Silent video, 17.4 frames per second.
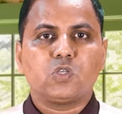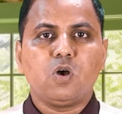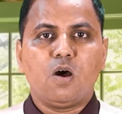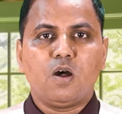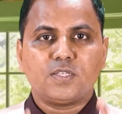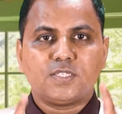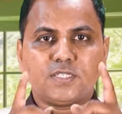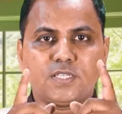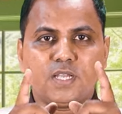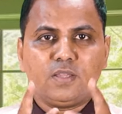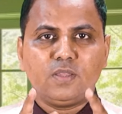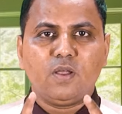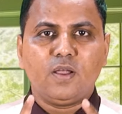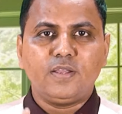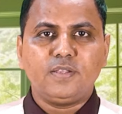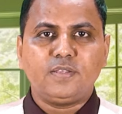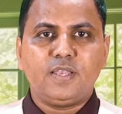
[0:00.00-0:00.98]
God's
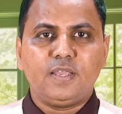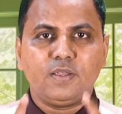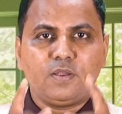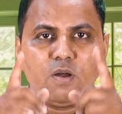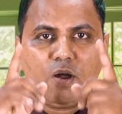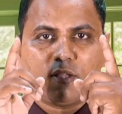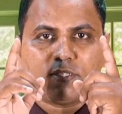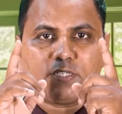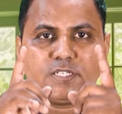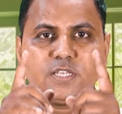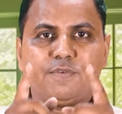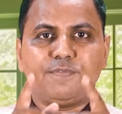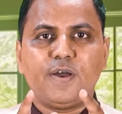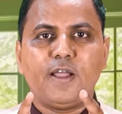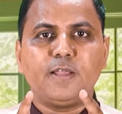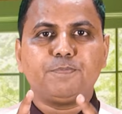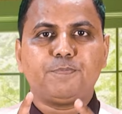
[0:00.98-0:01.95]
anointing, God's
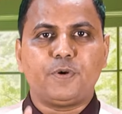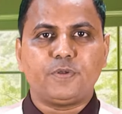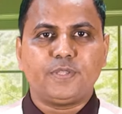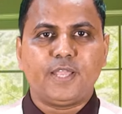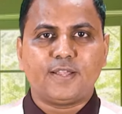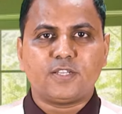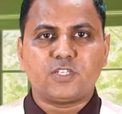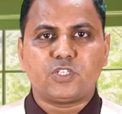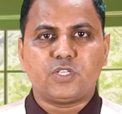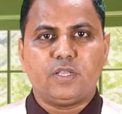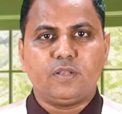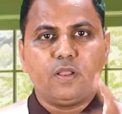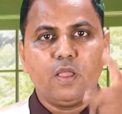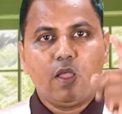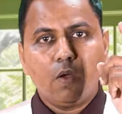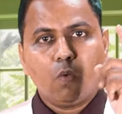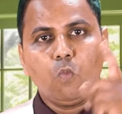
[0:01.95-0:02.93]
divine protection
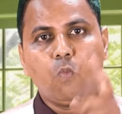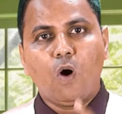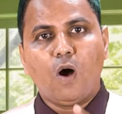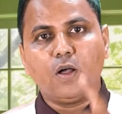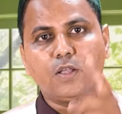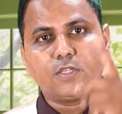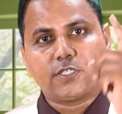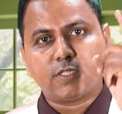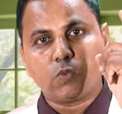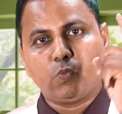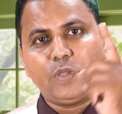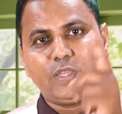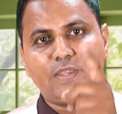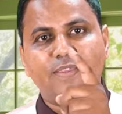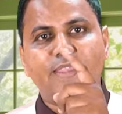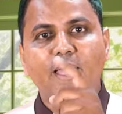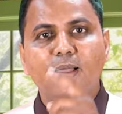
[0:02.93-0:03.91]
was
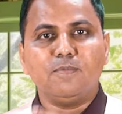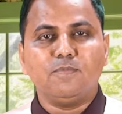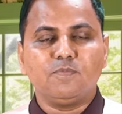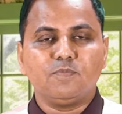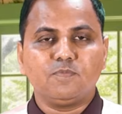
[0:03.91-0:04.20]
with them.